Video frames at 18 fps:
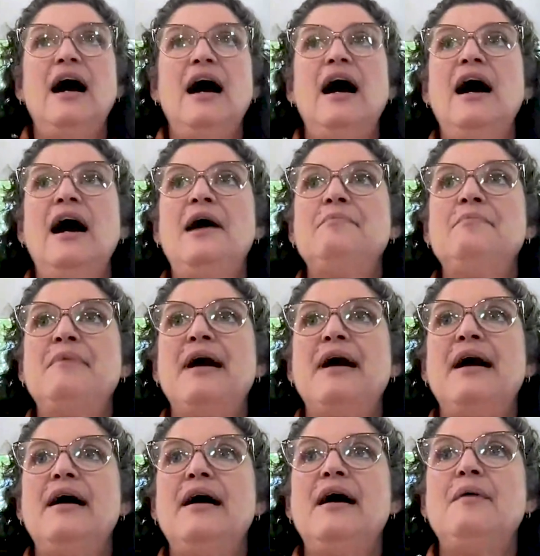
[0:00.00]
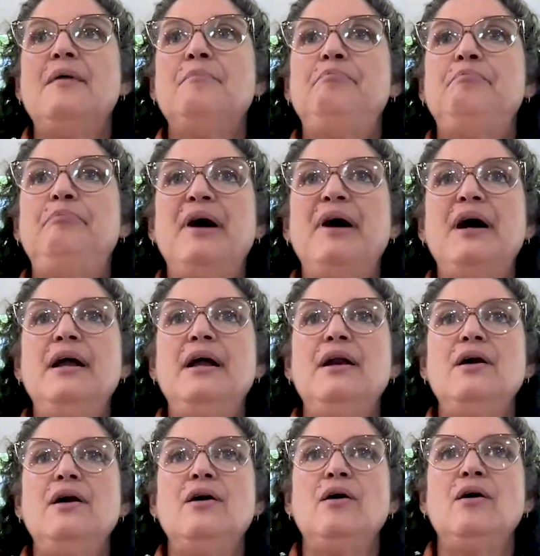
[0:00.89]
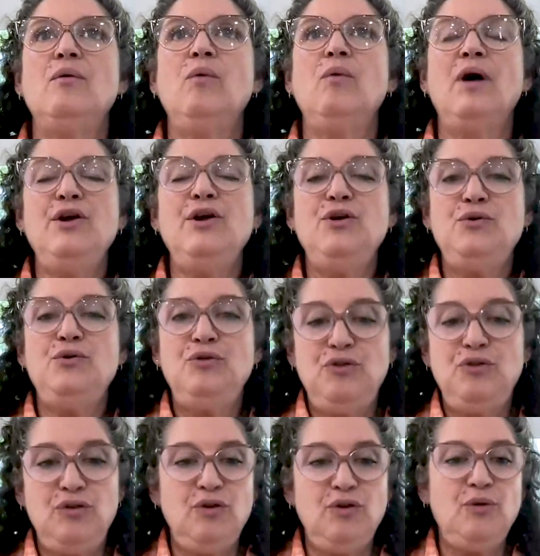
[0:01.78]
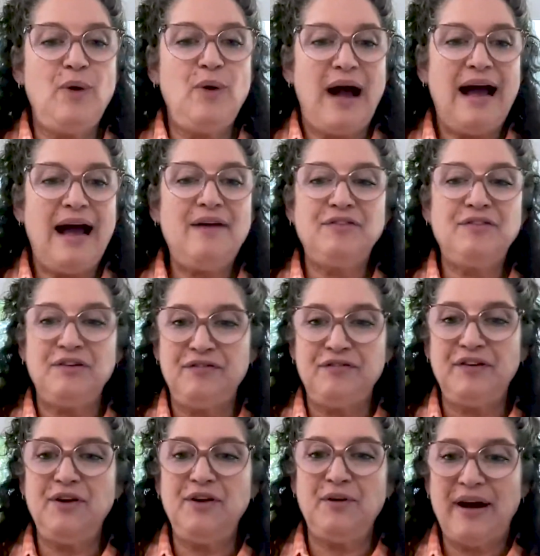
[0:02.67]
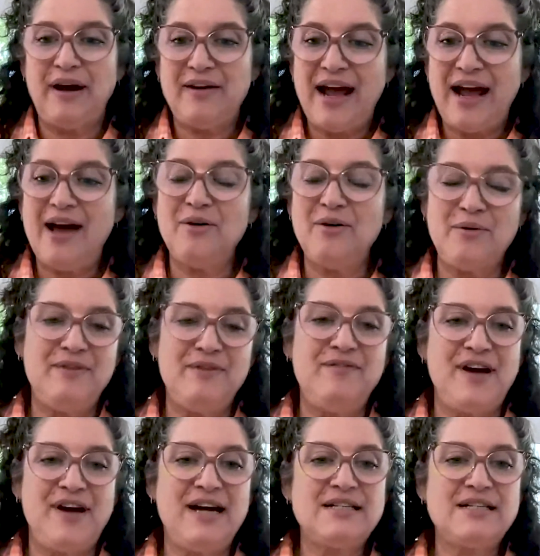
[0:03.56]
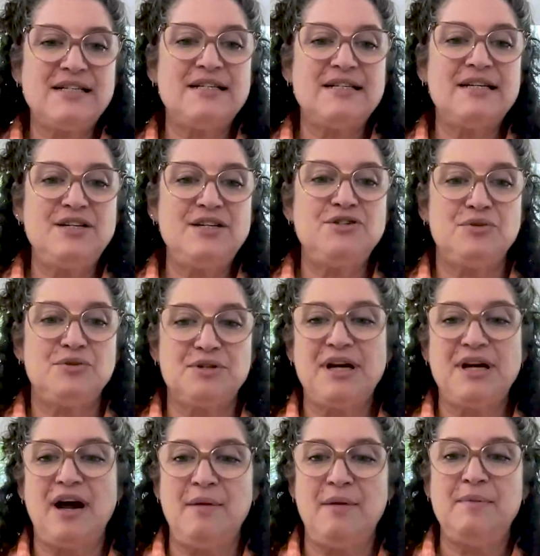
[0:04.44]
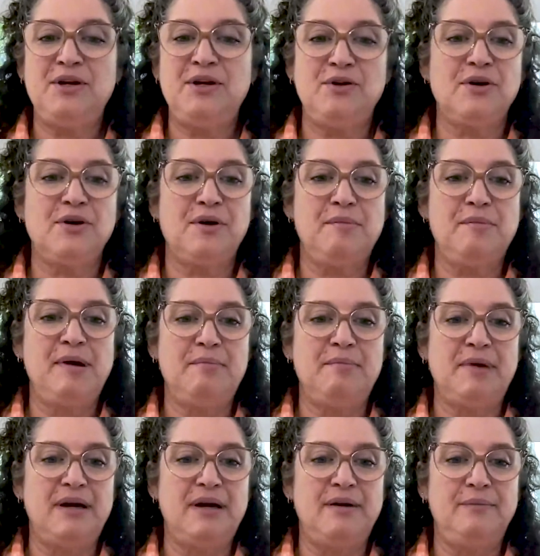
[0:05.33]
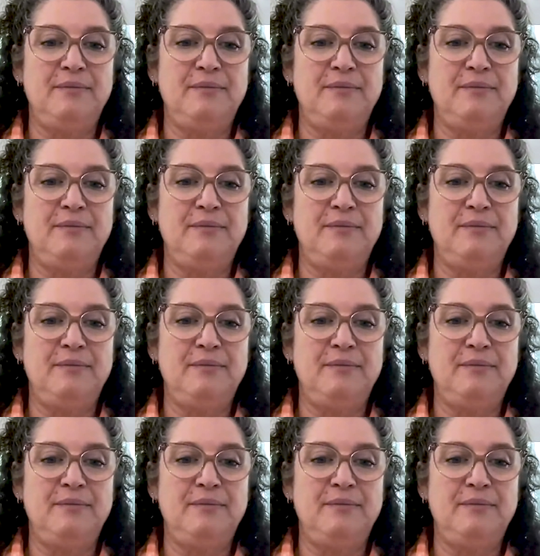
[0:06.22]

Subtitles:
But what you do have to figure out how to invest is your time and your commitment.